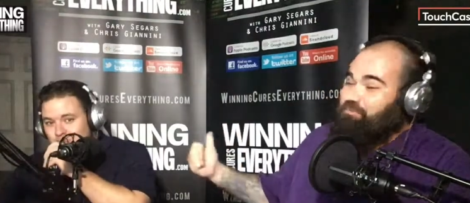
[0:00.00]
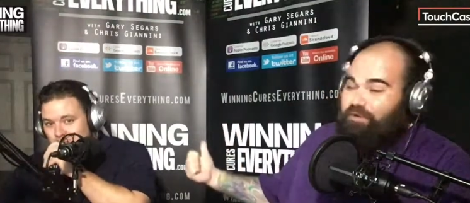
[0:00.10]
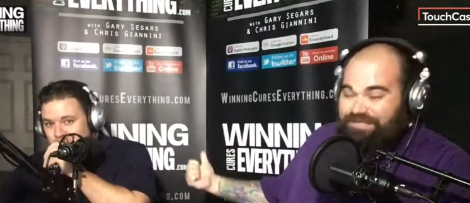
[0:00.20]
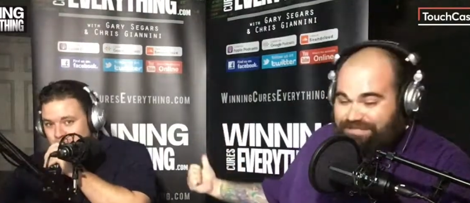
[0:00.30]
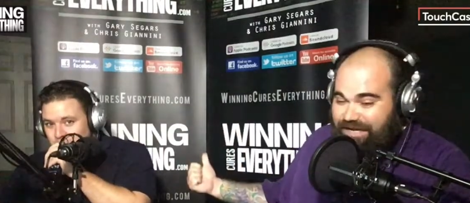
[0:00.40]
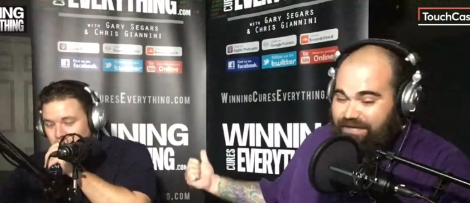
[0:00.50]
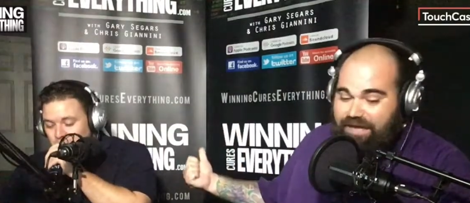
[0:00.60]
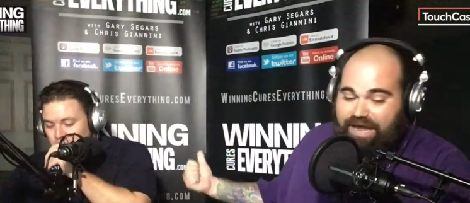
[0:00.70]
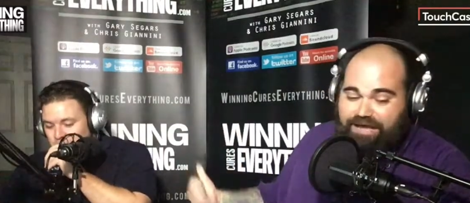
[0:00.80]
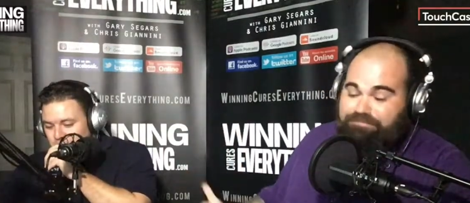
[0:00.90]
Speaker 1: won 10
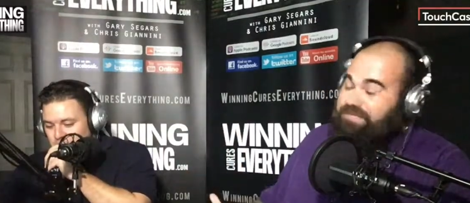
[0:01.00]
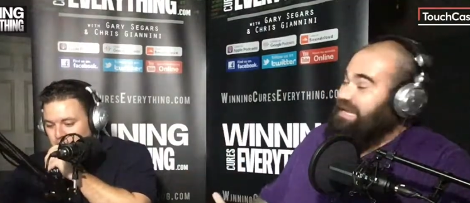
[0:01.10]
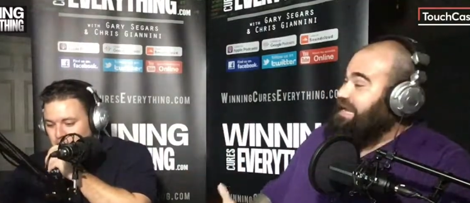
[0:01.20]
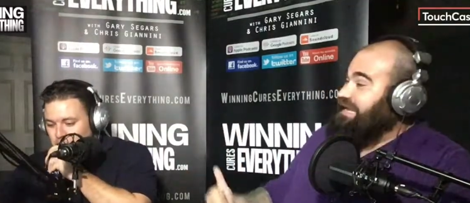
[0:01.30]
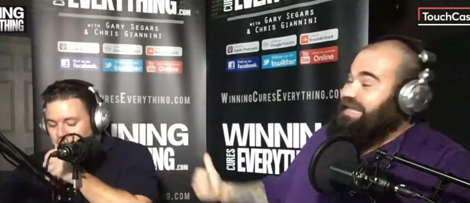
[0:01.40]
games, and